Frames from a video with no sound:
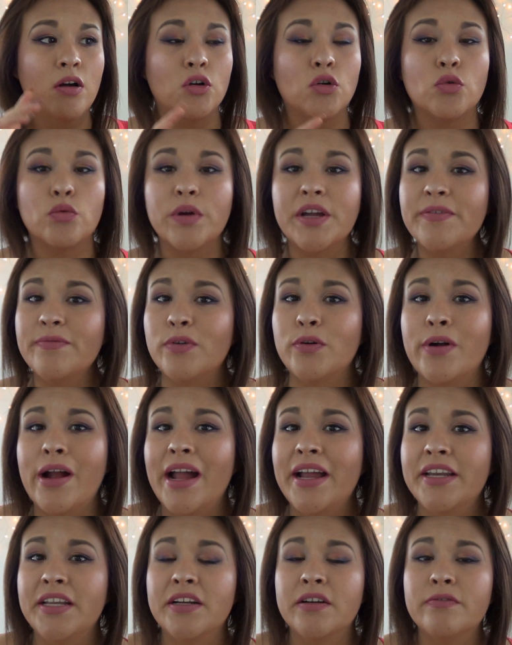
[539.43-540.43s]
great
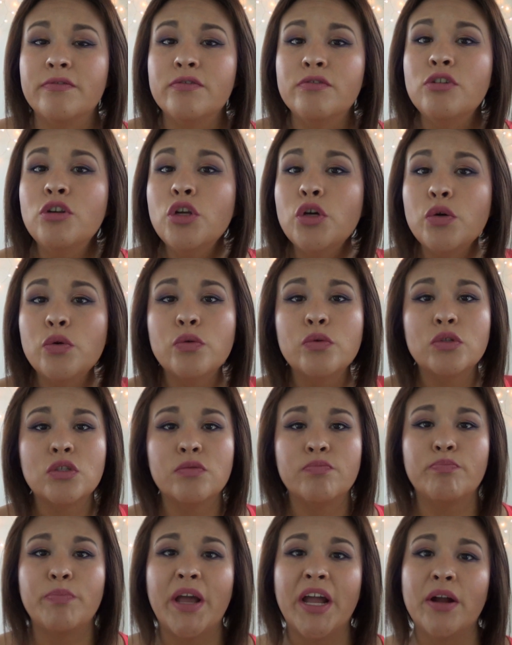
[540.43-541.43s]
variety of nudes,
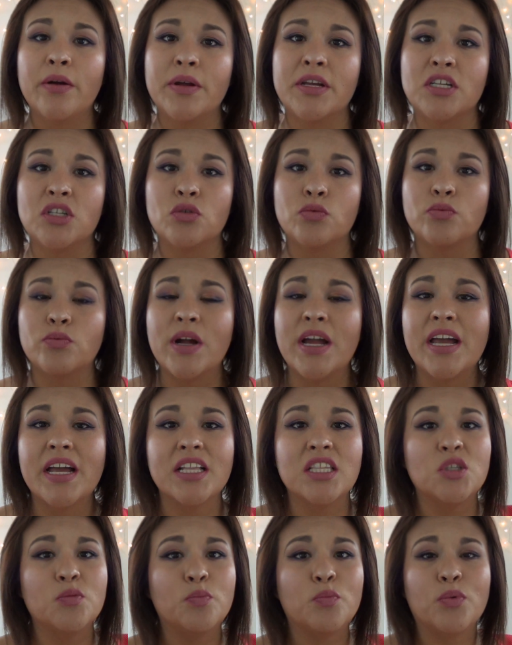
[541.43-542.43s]
berries,
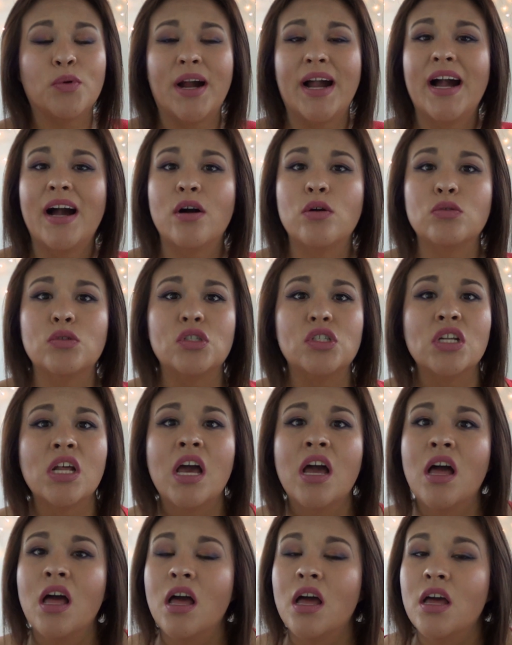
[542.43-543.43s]
reds, browns.
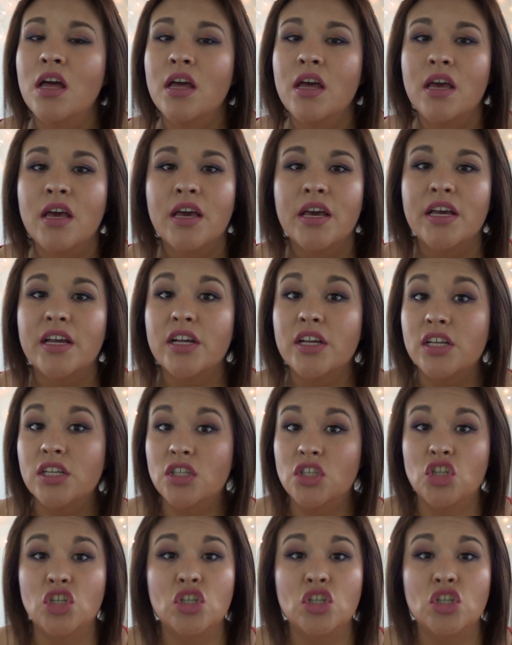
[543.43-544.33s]
It's